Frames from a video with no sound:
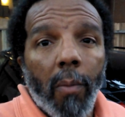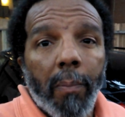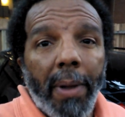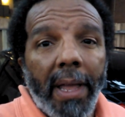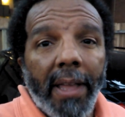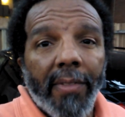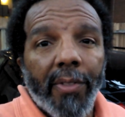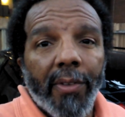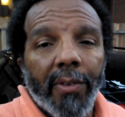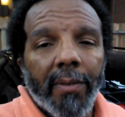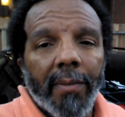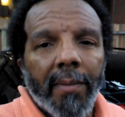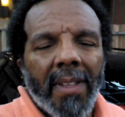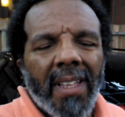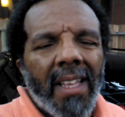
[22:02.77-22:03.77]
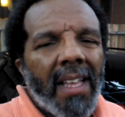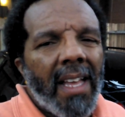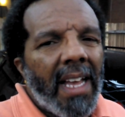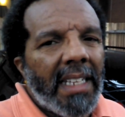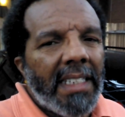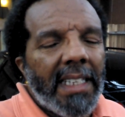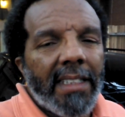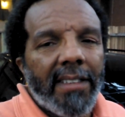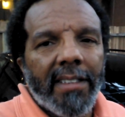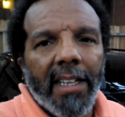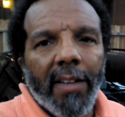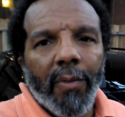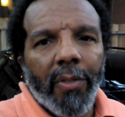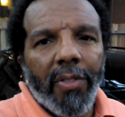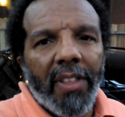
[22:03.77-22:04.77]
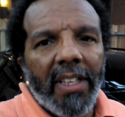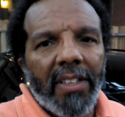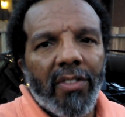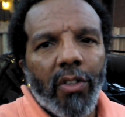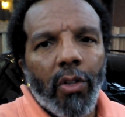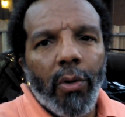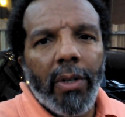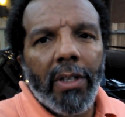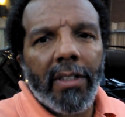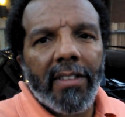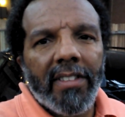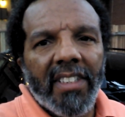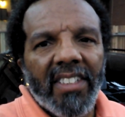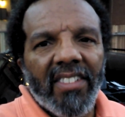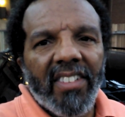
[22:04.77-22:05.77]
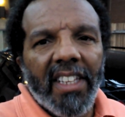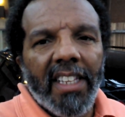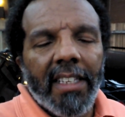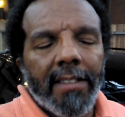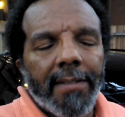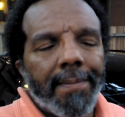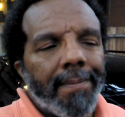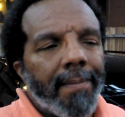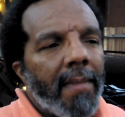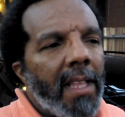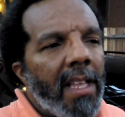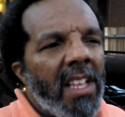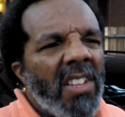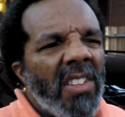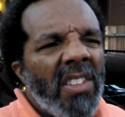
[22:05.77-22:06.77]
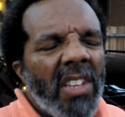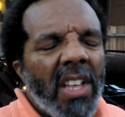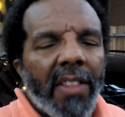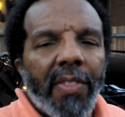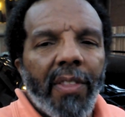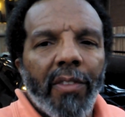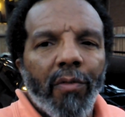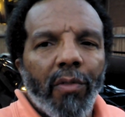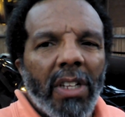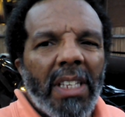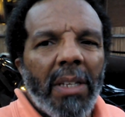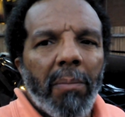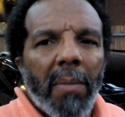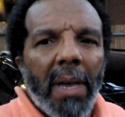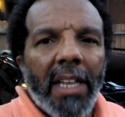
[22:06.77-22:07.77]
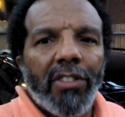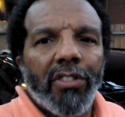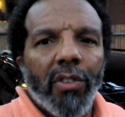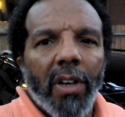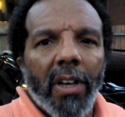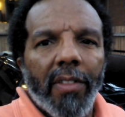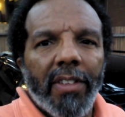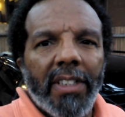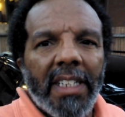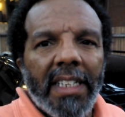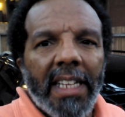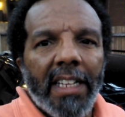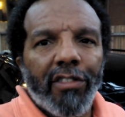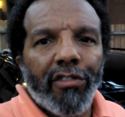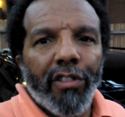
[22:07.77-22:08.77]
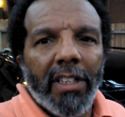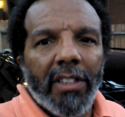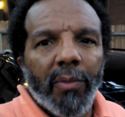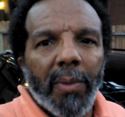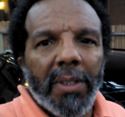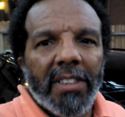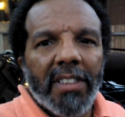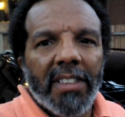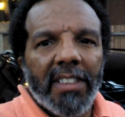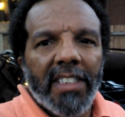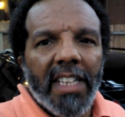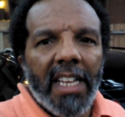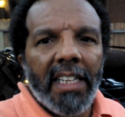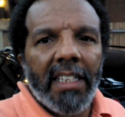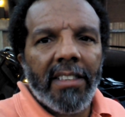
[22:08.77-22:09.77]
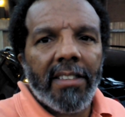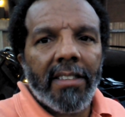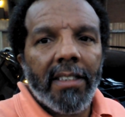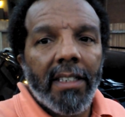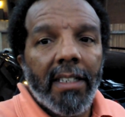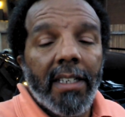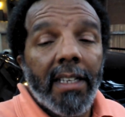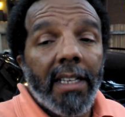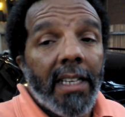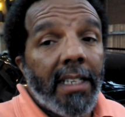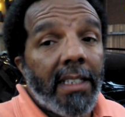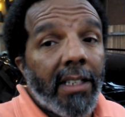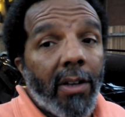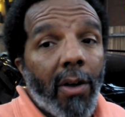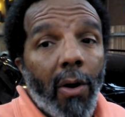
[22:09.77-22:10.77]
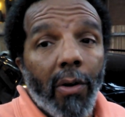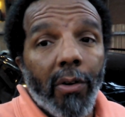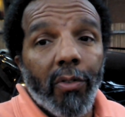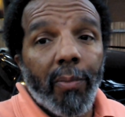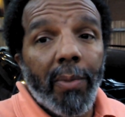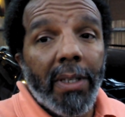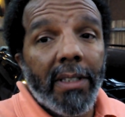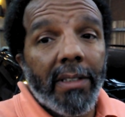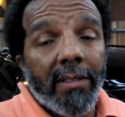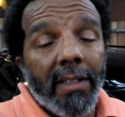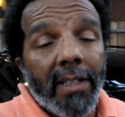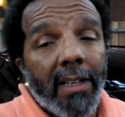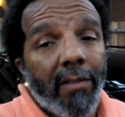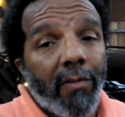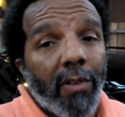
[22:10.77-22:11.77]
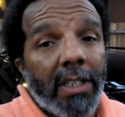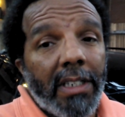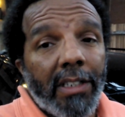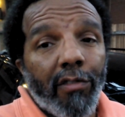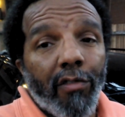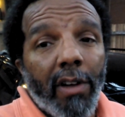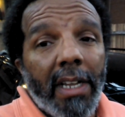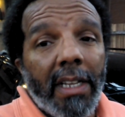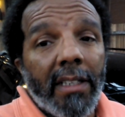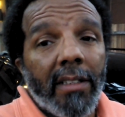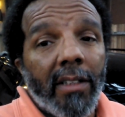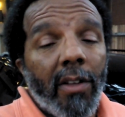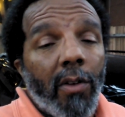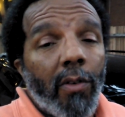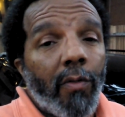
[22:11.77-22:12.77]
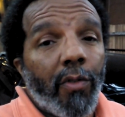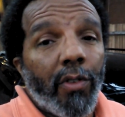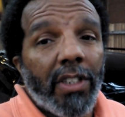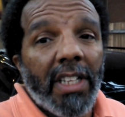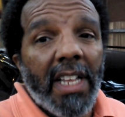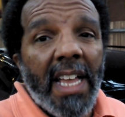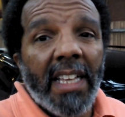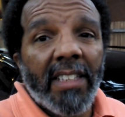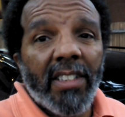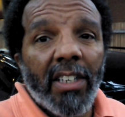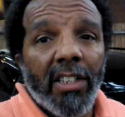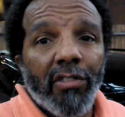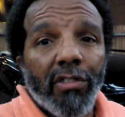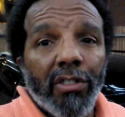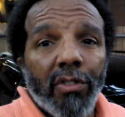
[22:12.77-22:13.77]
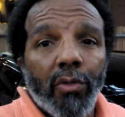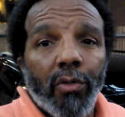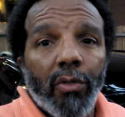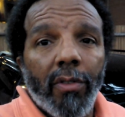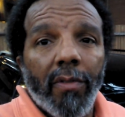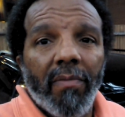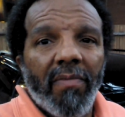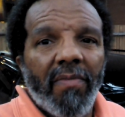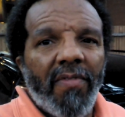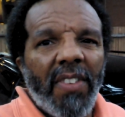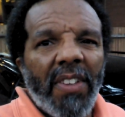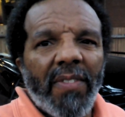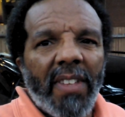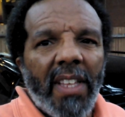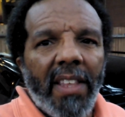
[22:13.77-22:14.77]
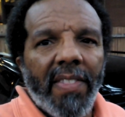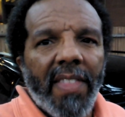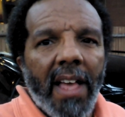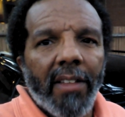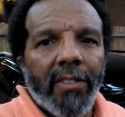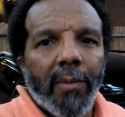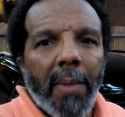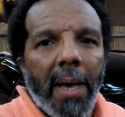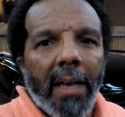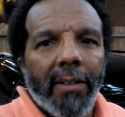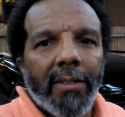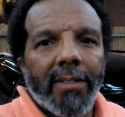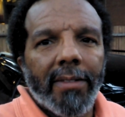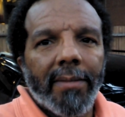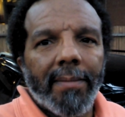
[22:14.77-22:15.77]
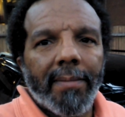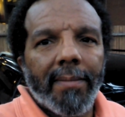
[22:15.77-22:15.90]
Panther. I did several things to it since then. Nothing really major other than that transmission change, and the car has been running great for the last 115,000 miles.